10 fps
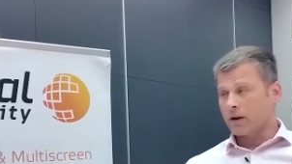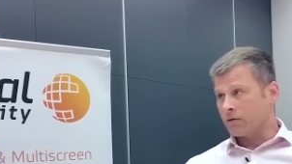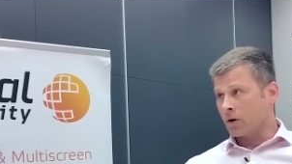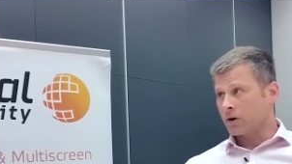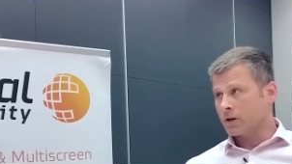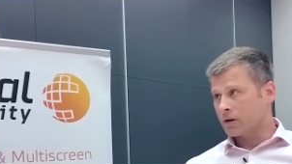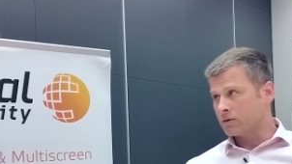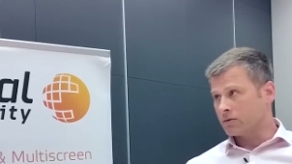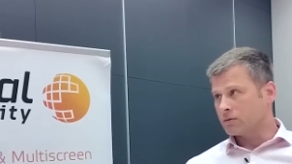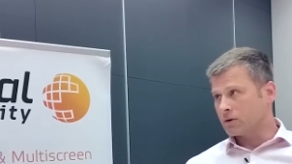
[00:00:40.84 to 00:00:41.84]
head of marketing. I
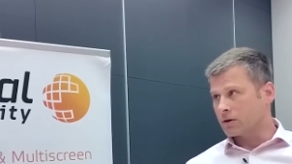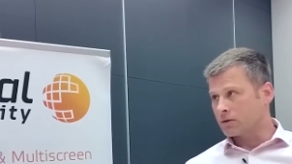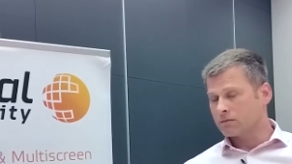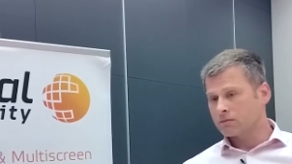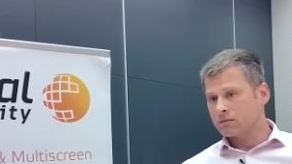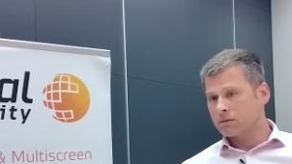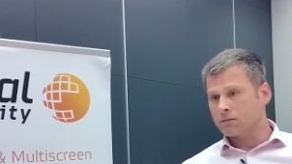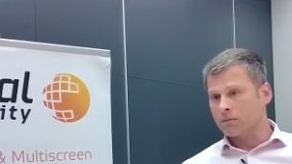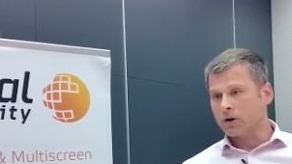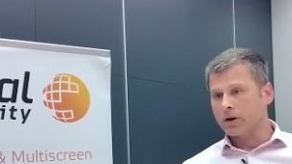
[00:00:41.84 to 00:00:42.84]
do
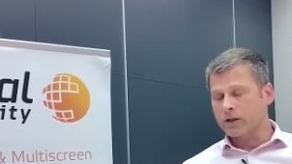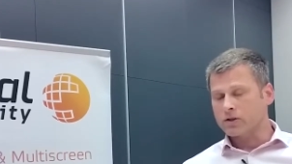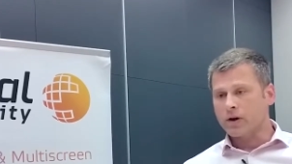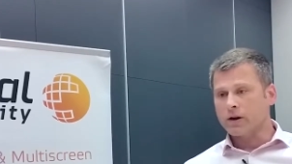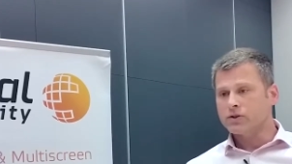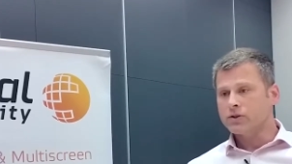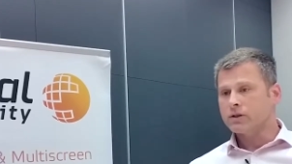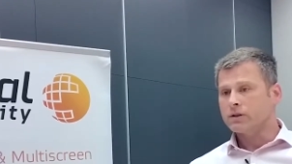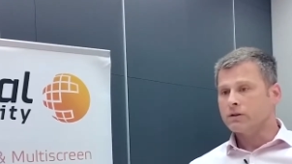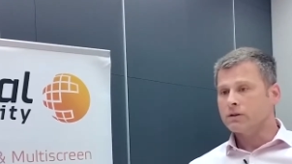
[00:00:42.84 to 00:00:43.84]
marketing and
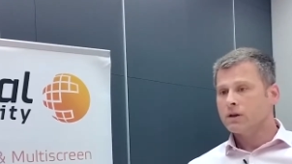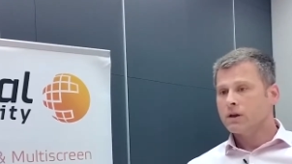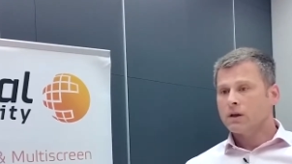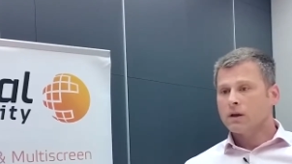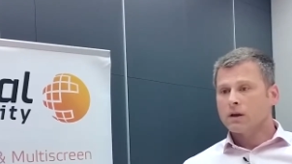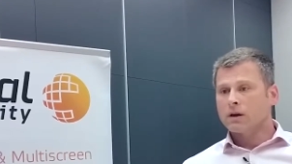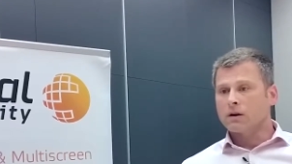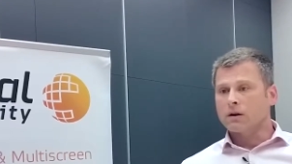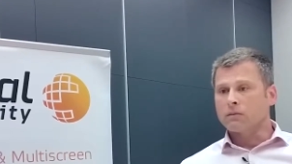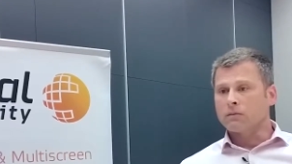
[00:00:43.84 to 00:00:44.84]
strategy in
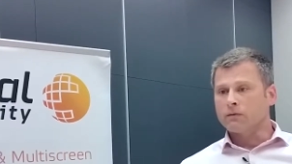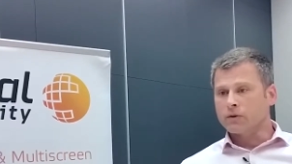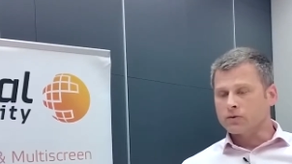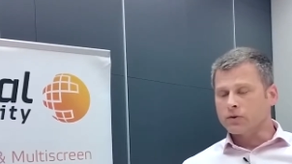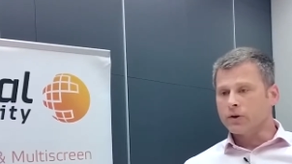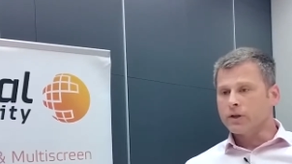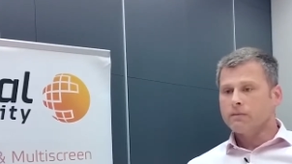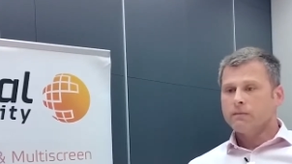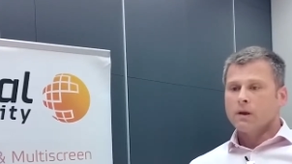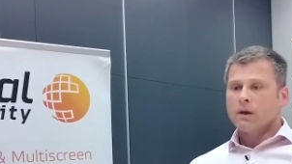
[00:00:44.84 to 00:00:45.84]
Visual
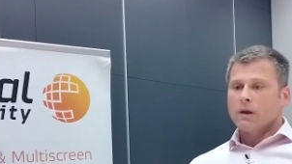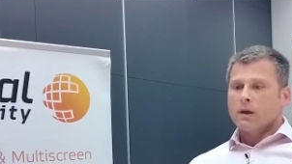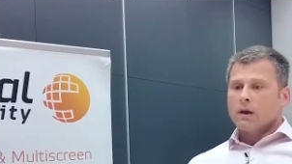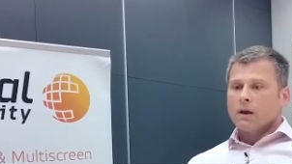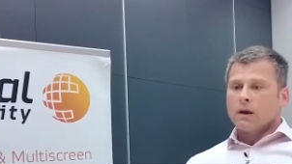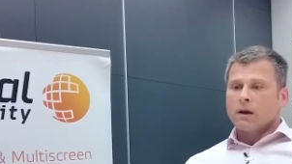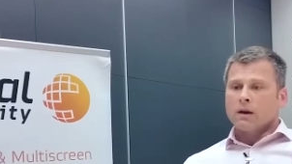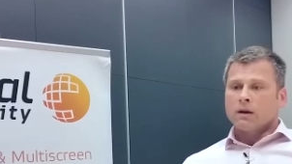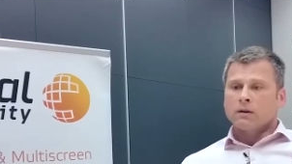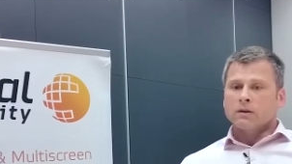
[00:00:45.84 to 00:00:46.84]
Unity.
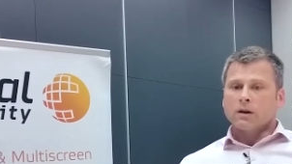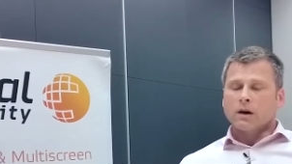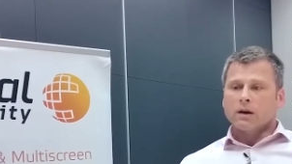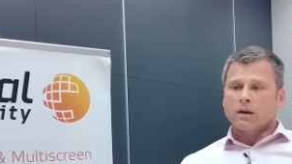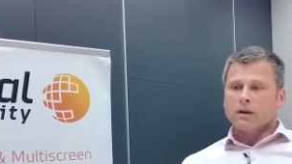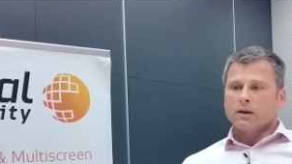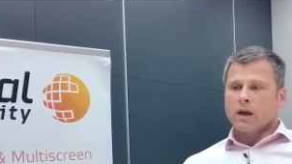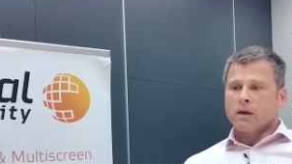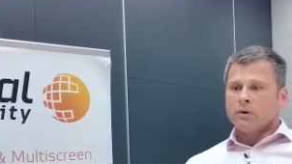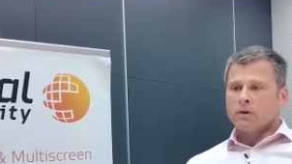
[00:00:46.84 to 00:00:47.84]
And I
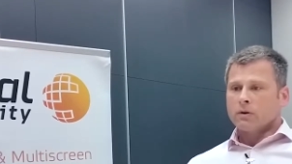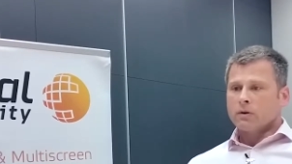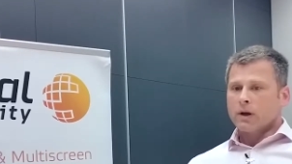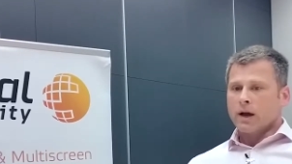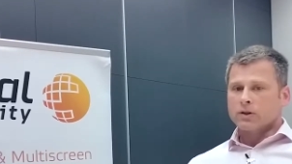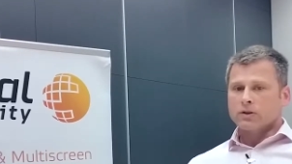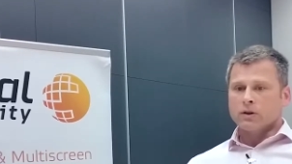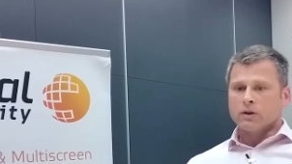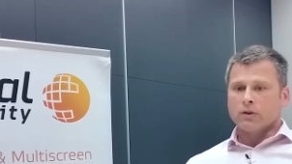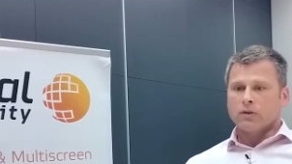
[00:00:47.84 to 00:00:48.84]
came here
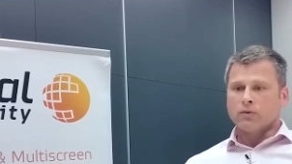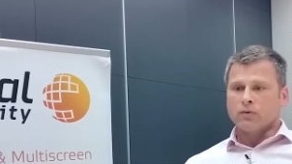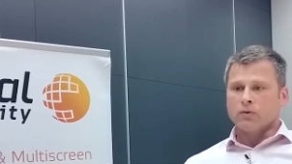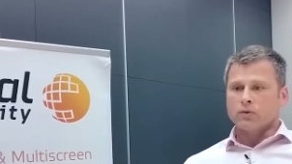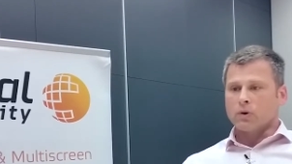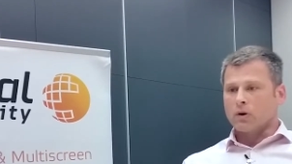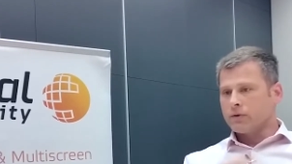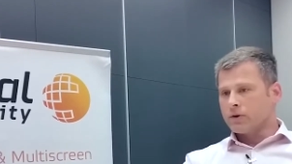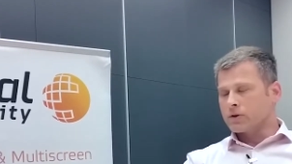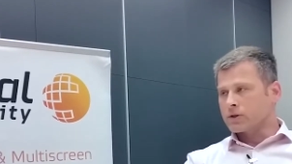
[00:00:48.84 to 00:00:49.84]
actually through
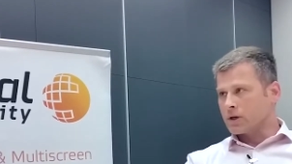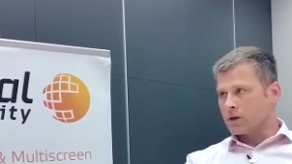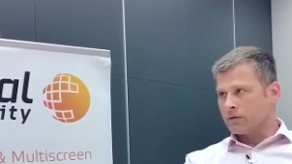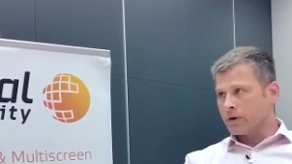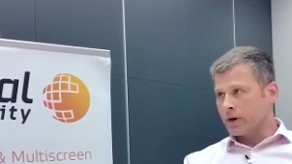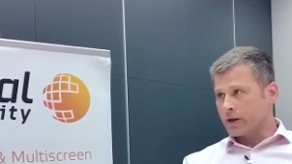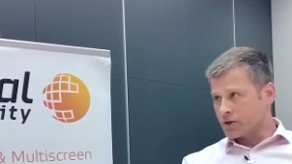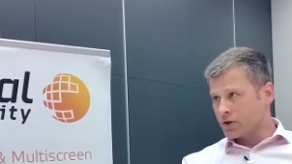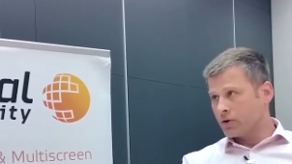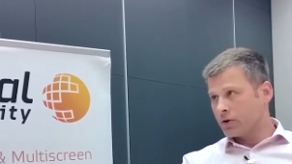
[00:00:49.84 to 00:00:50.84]
12 years of internet
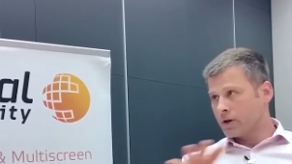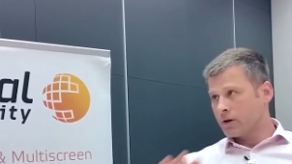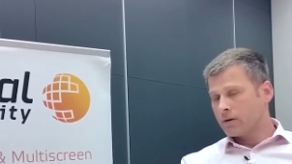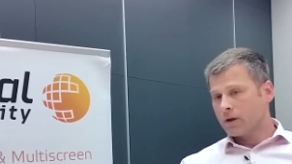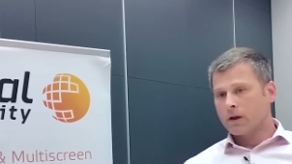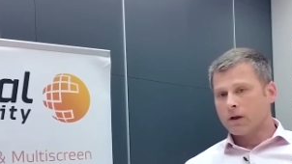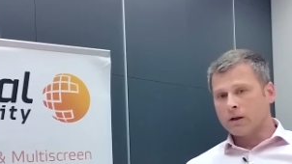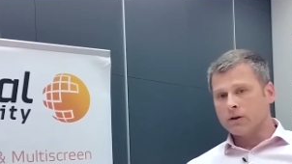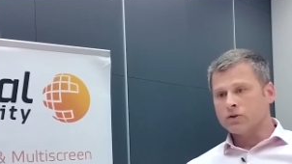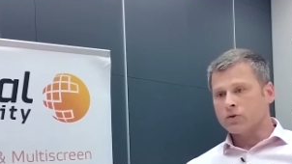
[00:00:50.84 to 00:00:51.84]
security
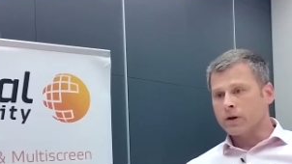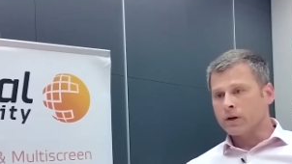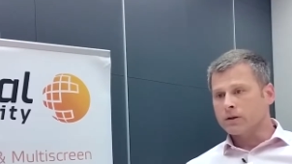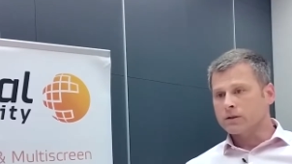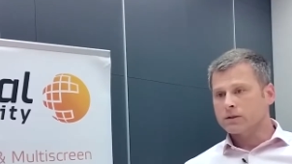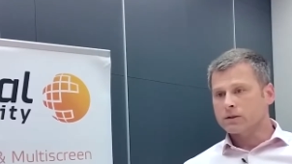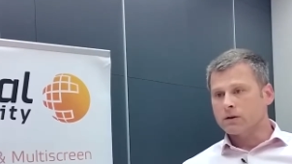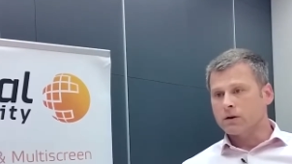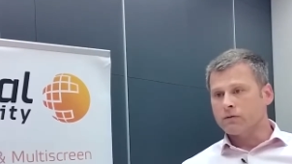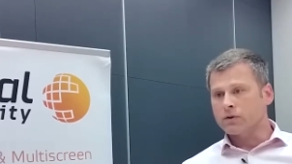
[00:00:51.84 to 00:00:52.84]
and joined
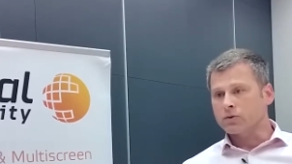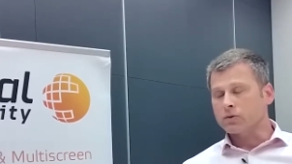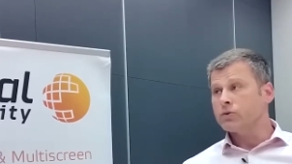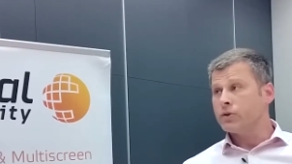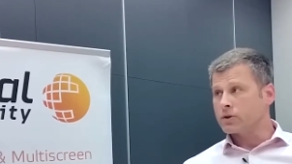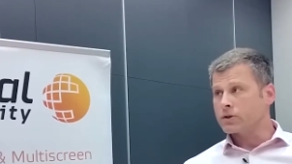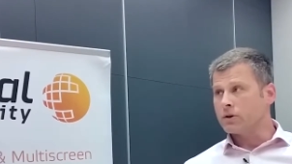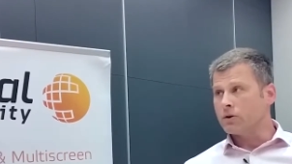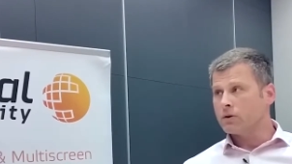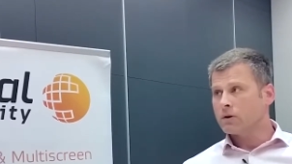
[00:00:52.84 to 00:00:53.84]
Visual 2 years
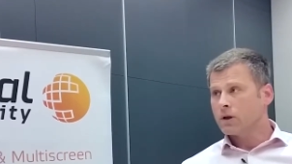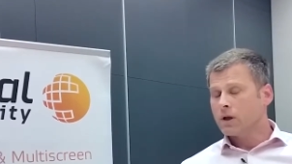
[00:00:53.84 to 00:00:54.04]
ago